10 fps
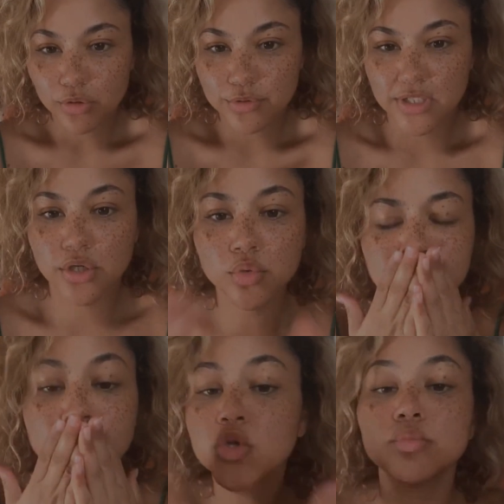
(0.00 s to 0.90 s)
los quiero
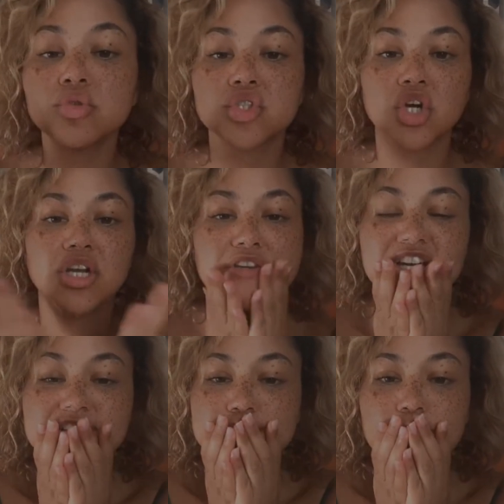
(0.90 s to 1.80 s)
mucho. I love
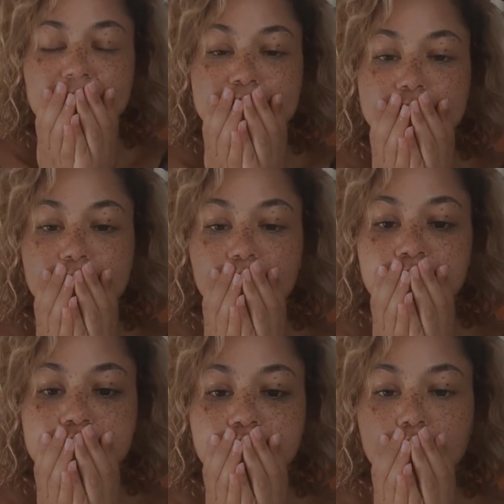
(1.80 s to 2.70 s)
you guys so much,
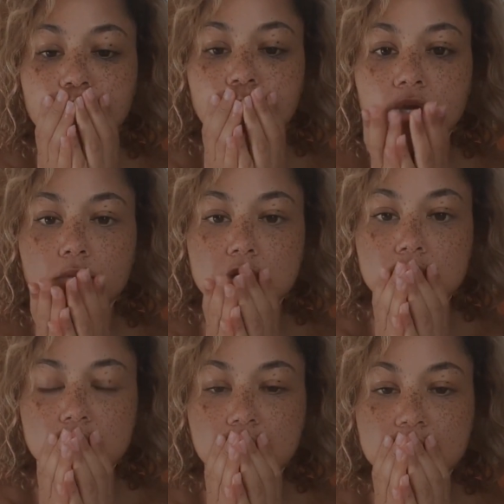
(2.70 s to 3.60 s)
and I'll be
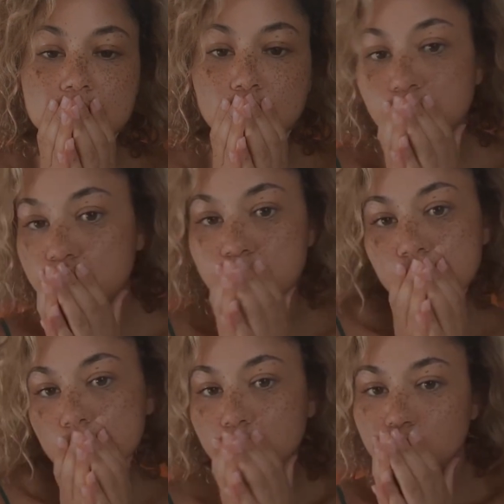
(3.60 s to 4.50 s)
seeing you guys soon.
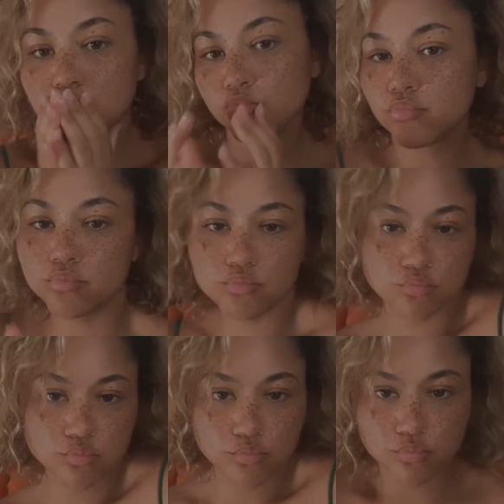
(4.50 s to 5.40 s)
Mm-hmm.
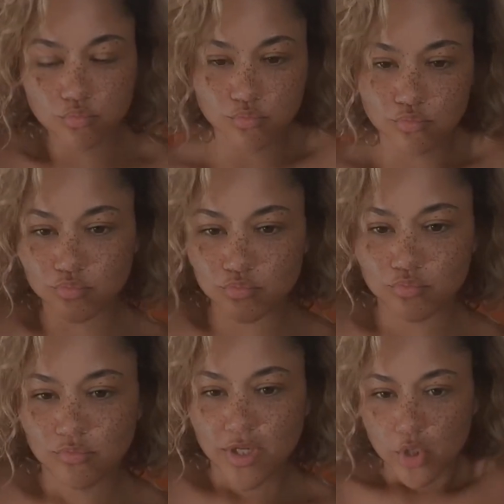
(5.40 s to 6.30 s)
Mm-hmm. Mm-hmm.
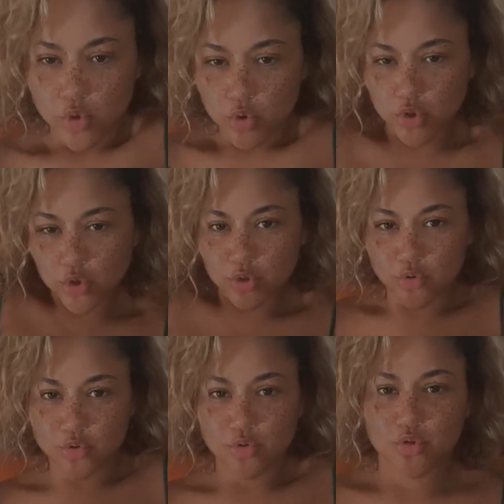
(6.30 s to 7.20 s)
Goo goo
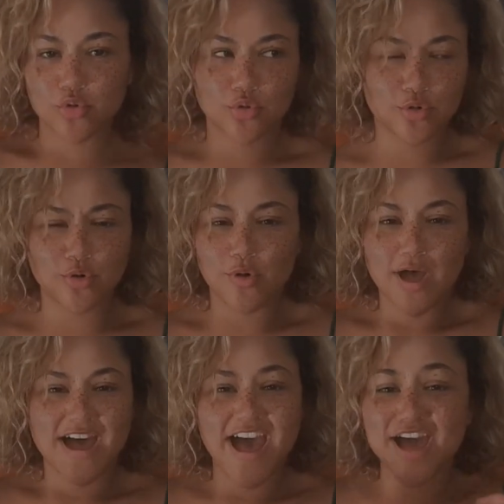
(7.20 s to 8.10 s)
goo goo goo
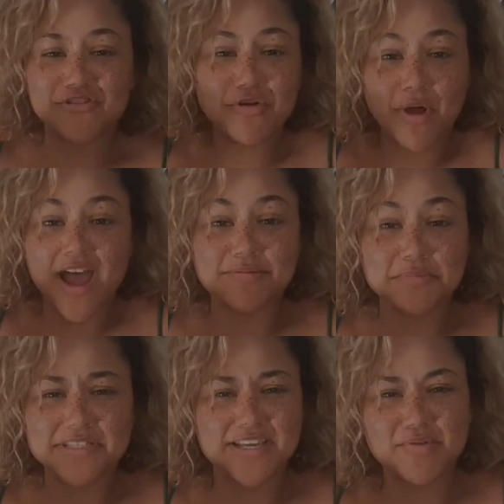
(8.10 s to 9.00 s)
goo. I don't know why
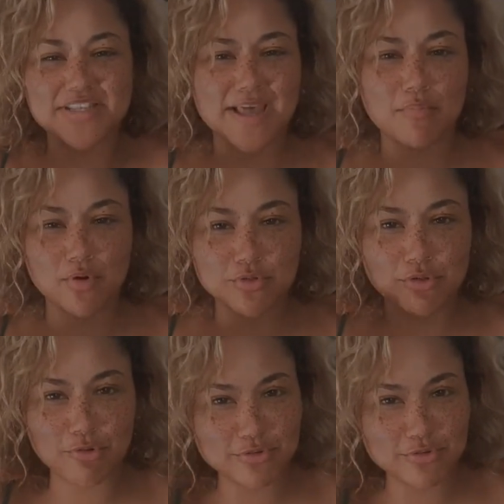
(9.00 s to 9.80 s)
I'm singing. What is that? Blues